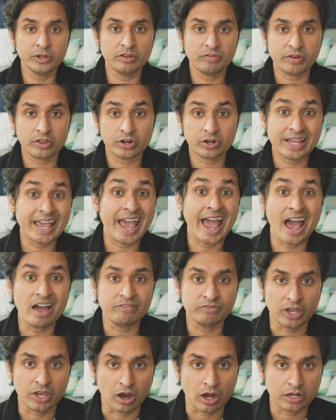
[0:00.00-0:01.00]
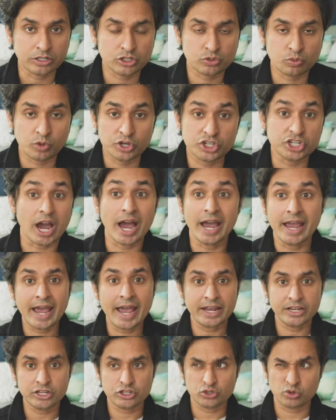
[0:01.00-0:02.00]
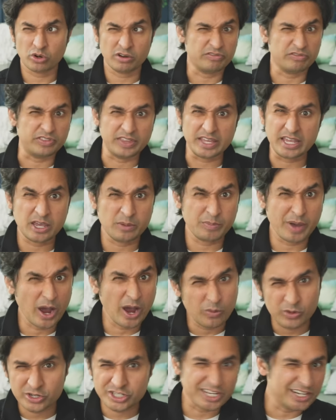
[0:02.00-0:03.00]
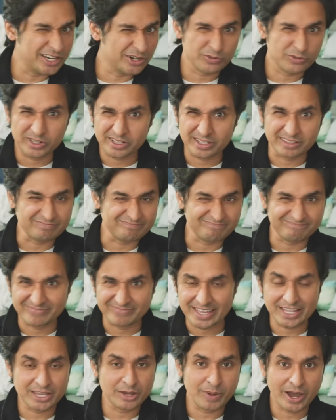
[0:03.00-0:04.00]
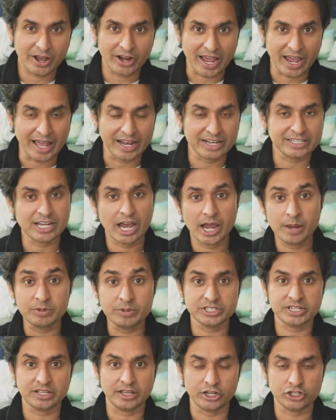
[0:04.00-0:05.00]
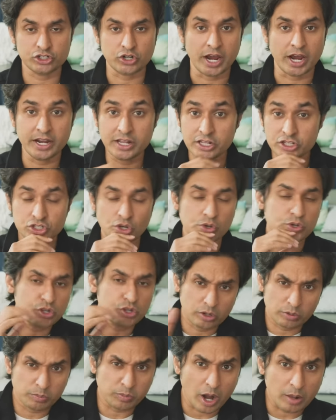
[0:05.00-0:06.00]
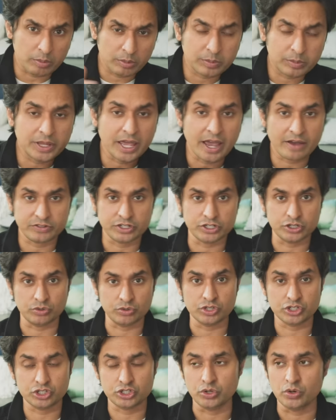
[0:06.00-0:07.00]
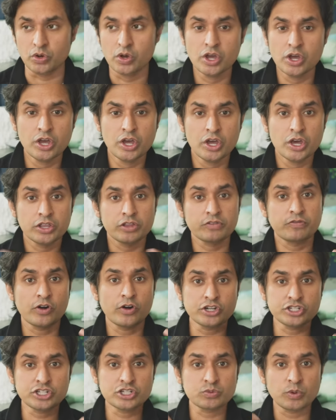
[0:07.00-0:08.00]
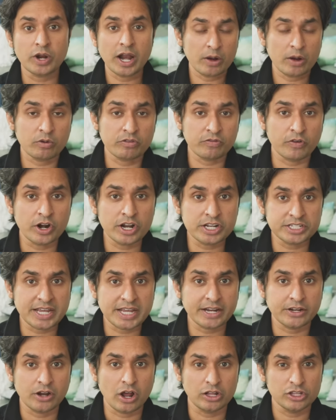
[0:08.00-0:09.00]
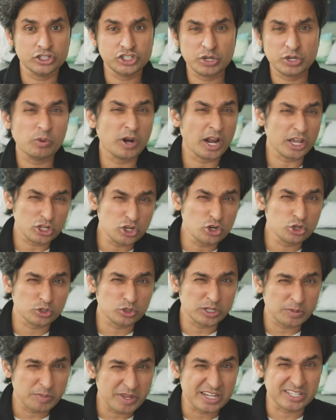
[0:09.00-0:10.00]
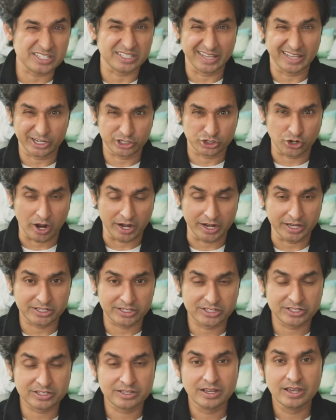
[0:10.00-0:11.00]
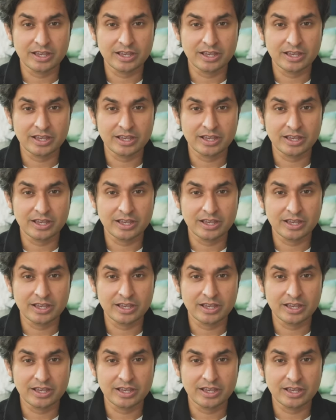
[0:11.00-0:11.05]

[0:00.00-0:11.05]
of other caveats which I had to sort of think about, which I didn't really think about ahead of time until I tried it. So you'll probably have to do this too. The first is when I refer to technology, what I usually mean is electronics.